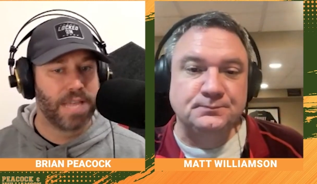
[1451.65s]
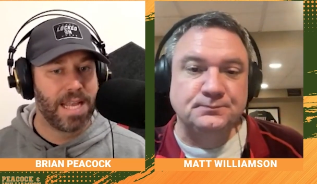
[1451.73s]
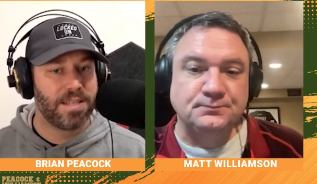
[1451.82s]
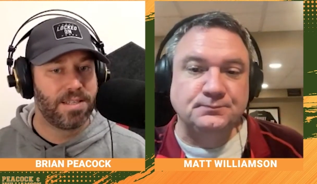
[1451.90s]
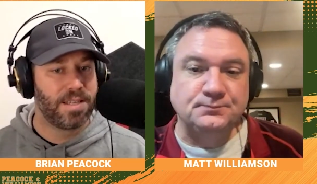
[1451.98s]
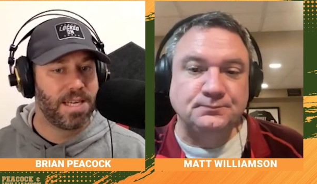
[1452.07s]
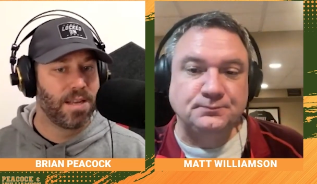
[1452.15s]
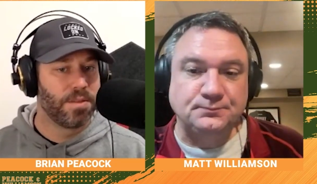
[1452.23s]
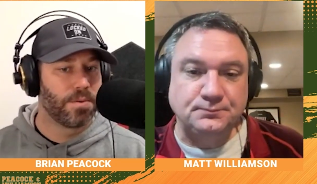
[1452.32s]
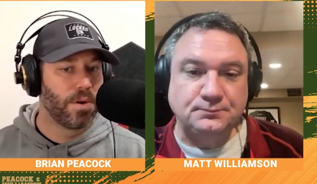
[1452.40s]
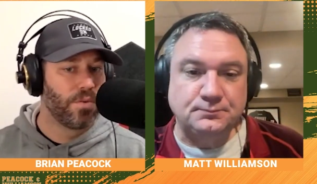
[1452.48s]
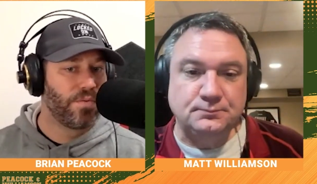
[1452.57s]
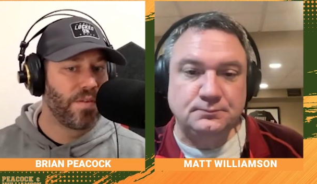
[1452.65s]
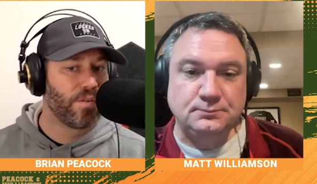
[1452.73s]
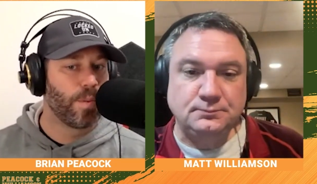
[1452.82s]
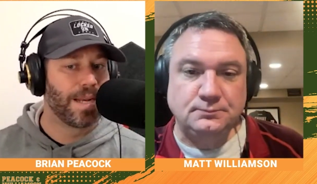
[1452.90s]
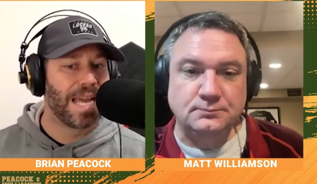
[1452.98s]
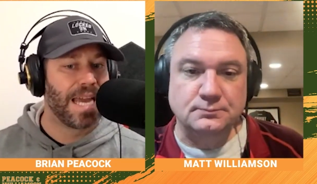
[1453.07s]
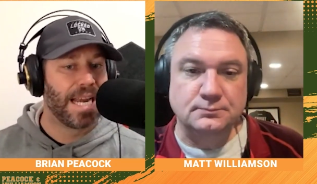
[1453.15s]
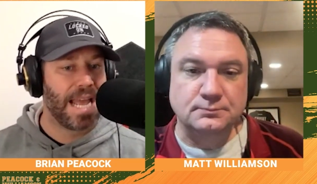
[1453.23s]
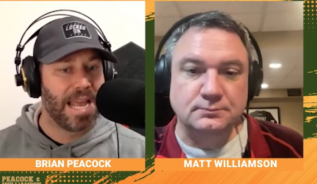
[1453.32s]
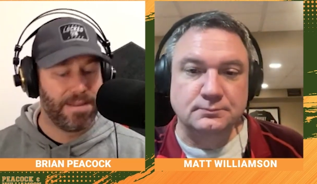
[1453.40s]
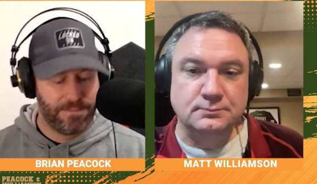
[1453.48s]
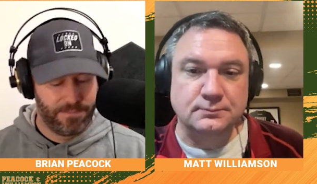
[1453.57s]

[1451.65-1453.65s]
Speaker 1: Kansas City on the road, favored by nine and a half.